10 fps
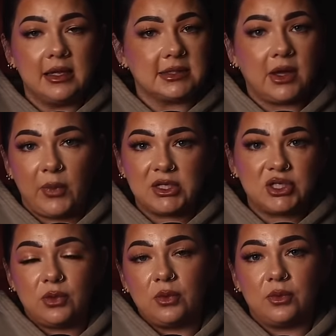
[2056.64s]
going
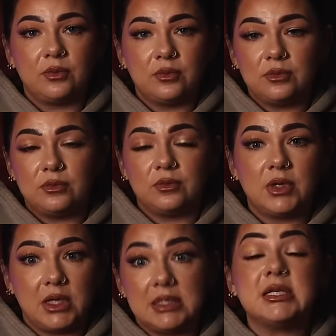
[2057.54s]
to
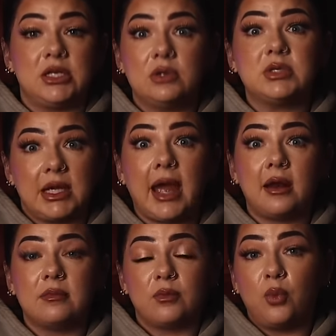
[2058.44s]
continue to get
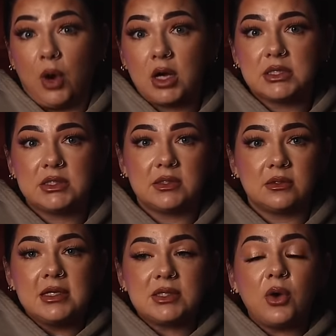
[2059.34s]
worse.
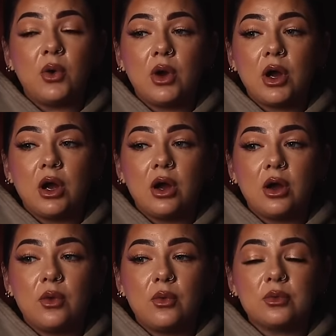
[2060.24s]
So
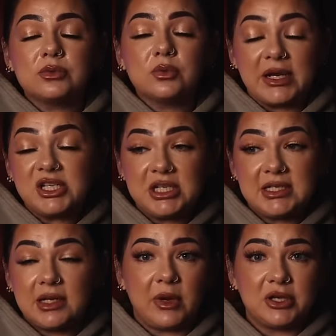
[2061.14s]
what she
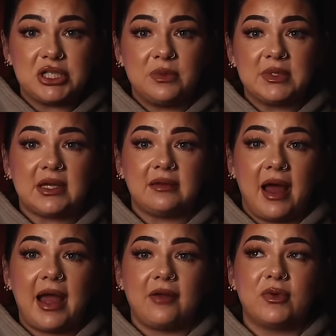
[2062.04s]
did while she was
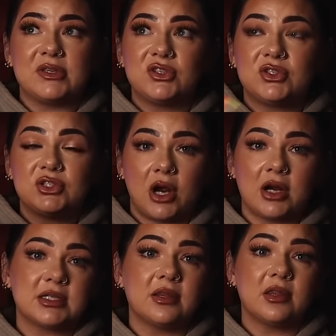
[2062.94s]
alive would
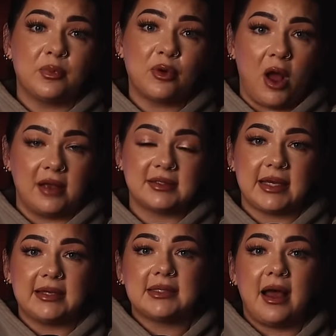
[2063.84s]
start the
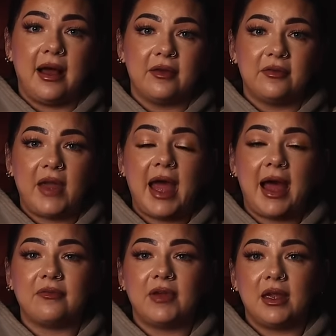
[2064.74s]
process of
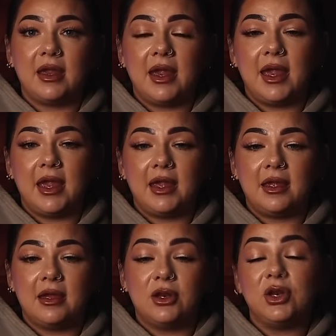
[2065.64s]
having
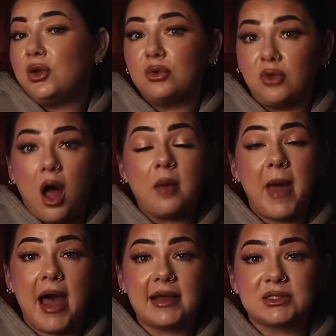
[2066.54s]
a new law
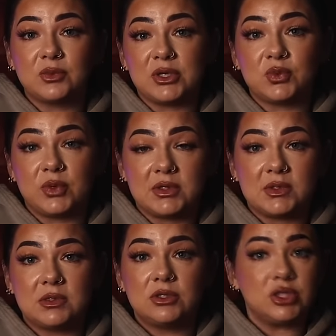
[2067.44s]
passed, which
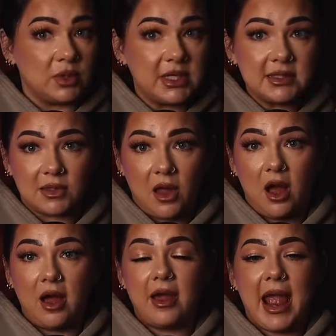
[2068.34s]
was Judy's
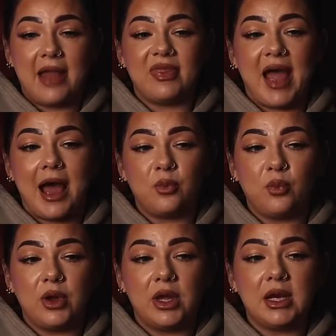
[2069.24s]
Law. And that
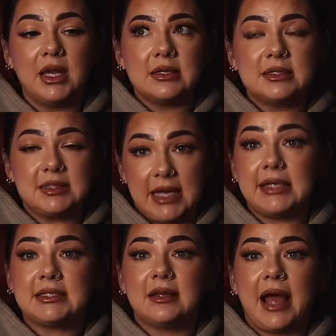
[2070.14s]
would
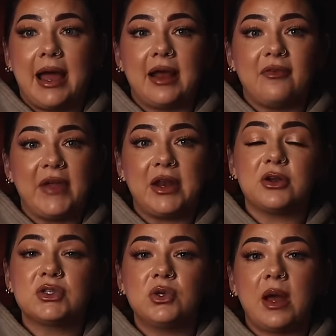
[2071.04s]
state that
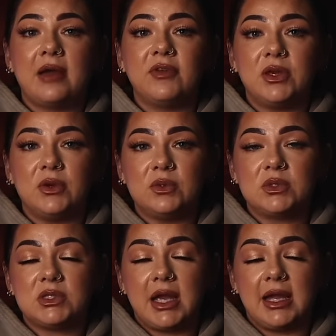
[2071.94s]
offenders who have
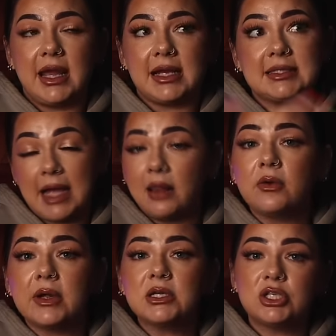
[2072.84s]
used an
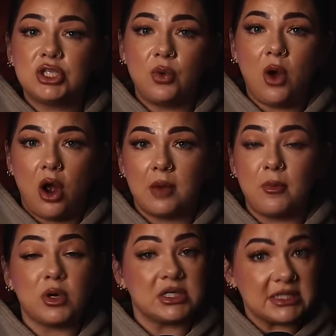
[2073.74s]
accelerant to
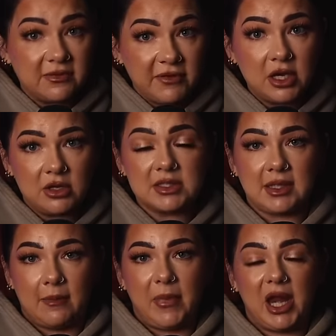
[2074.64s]
harm or disfigure
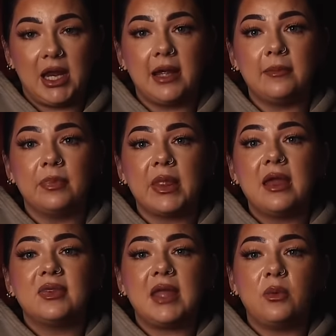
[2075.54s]
somebody,
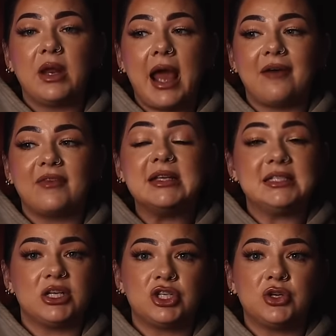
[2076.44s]
they would have
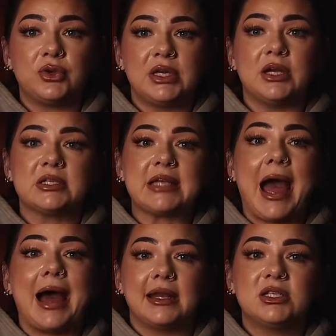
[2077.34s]
additional years
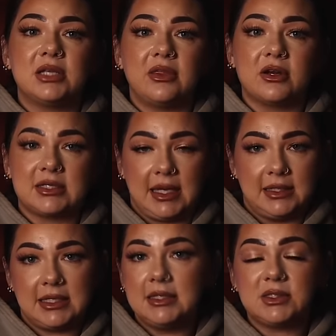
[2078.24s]
added to their
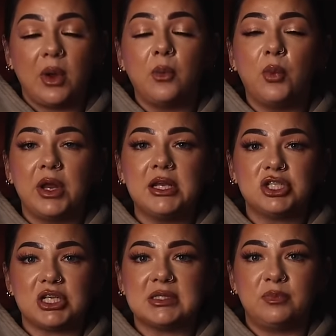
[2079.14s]
sentence. So it wouldn't
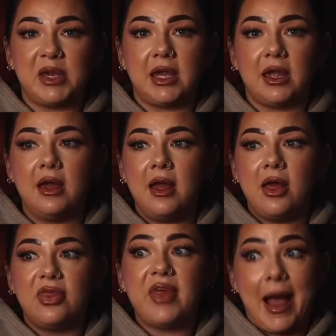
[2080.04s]
just be
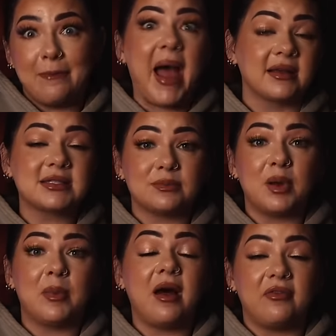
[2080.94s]
that
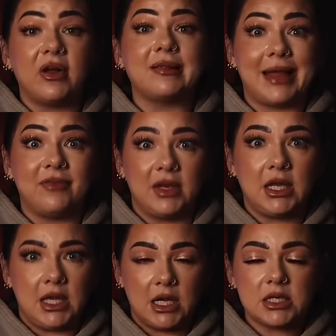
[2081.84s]
maximum of
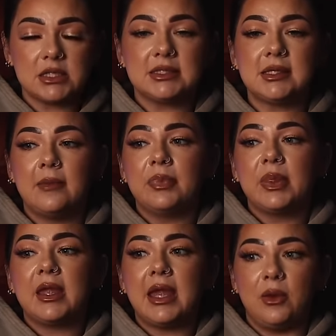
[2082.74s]
11 years.
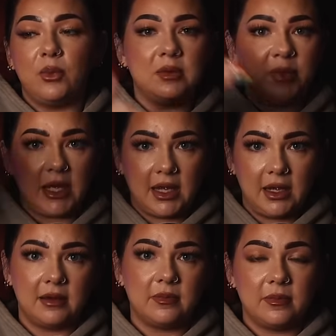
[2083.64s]
It would be